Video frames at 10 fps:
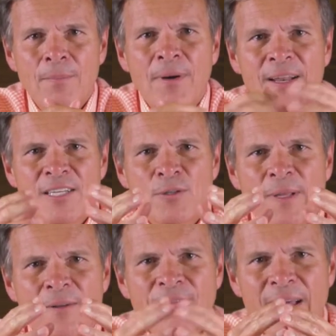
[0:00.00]
but it has
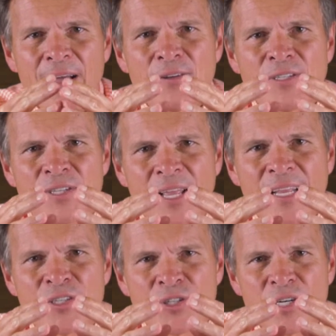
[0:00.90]
been found
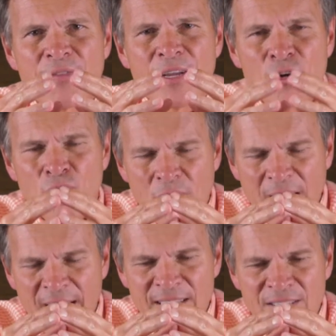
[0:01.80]
in serving
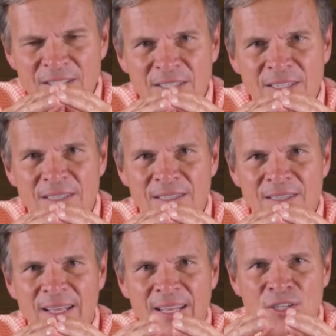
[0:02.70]
Christ
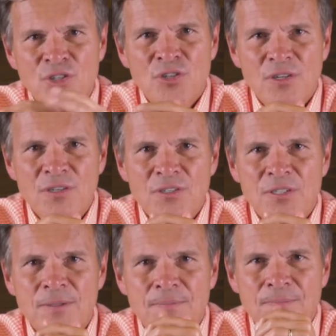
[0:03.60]
and His
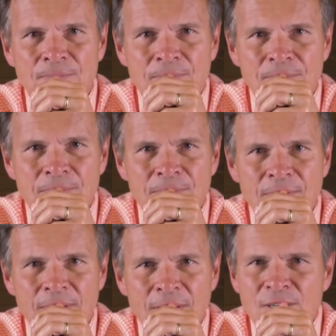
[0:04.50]
church.
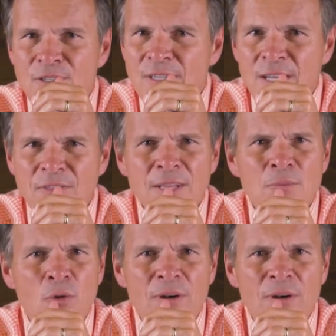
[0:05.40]
There's nothing more